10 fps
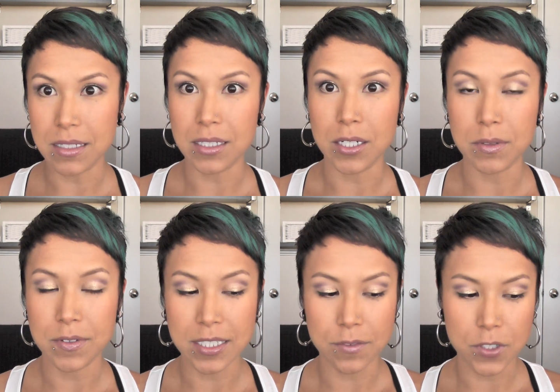You know,
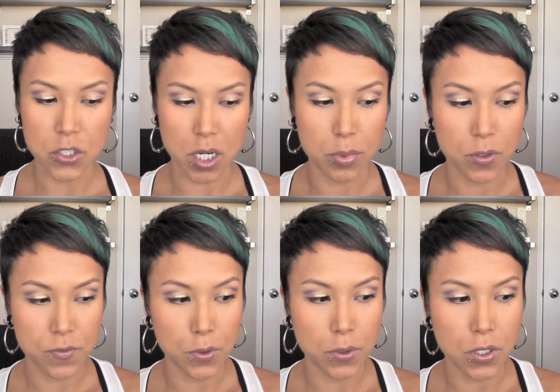we've had to finish our
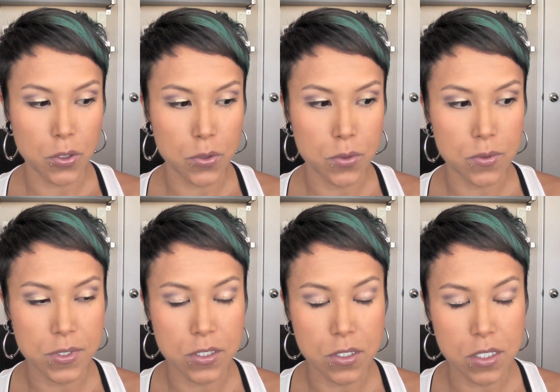
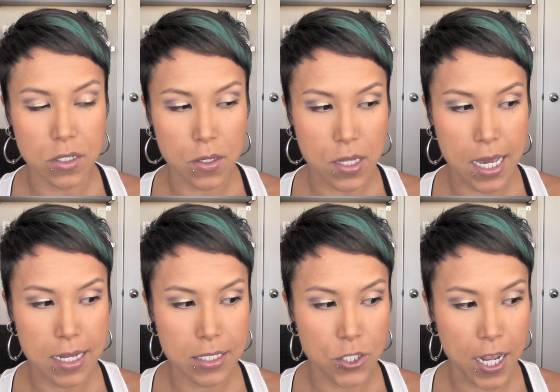portfolios and all
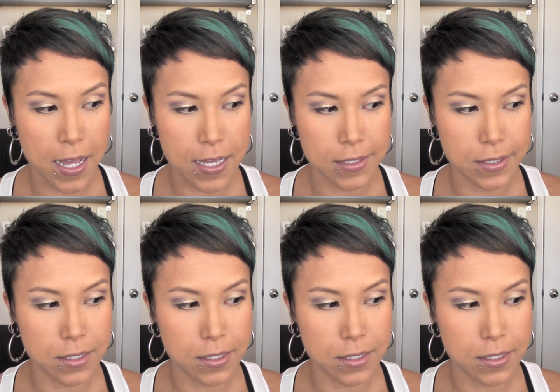that jazz.